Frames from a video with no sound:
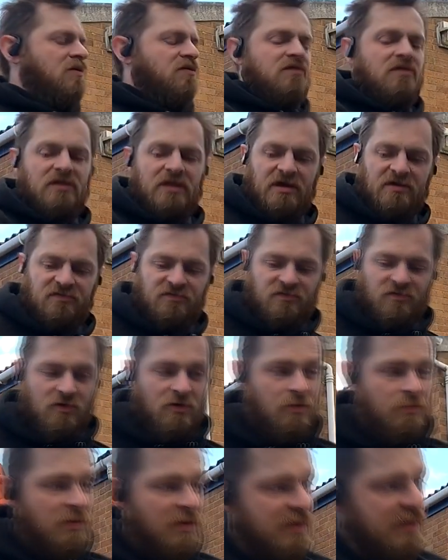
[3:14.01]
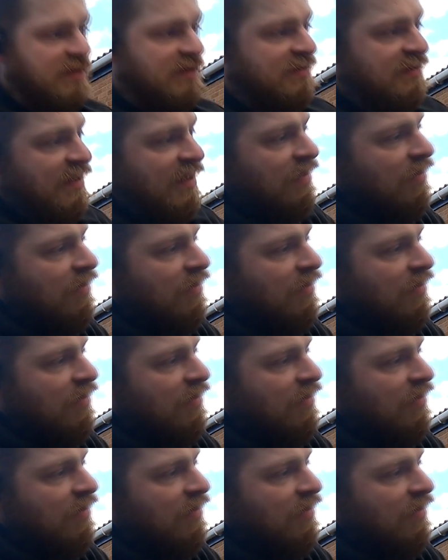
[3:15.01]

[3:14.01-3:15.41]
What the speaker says: The next job, I need to